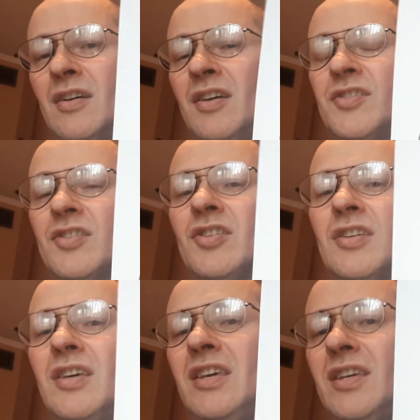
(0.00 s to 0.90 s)
is a
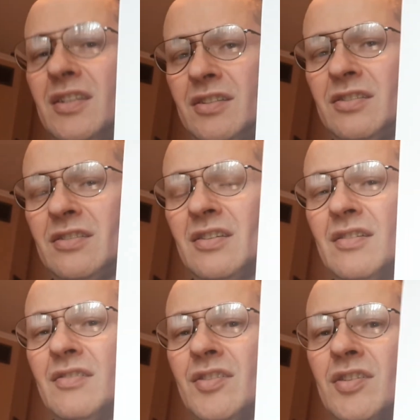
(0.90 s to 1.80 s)
sheet
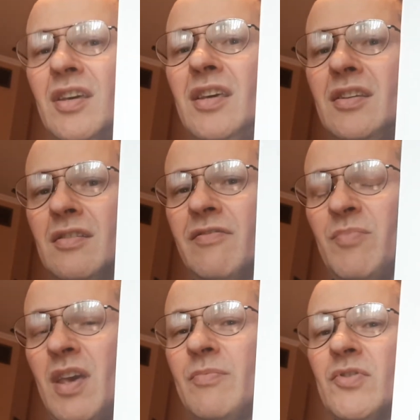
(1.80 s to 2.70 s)
of
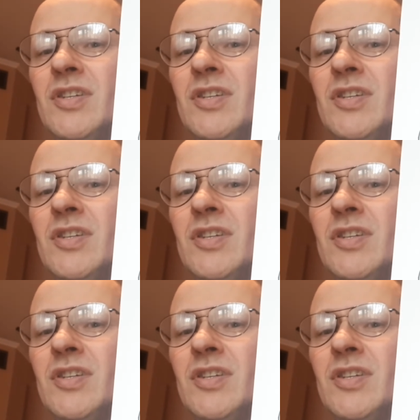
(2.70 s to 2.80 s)
paper.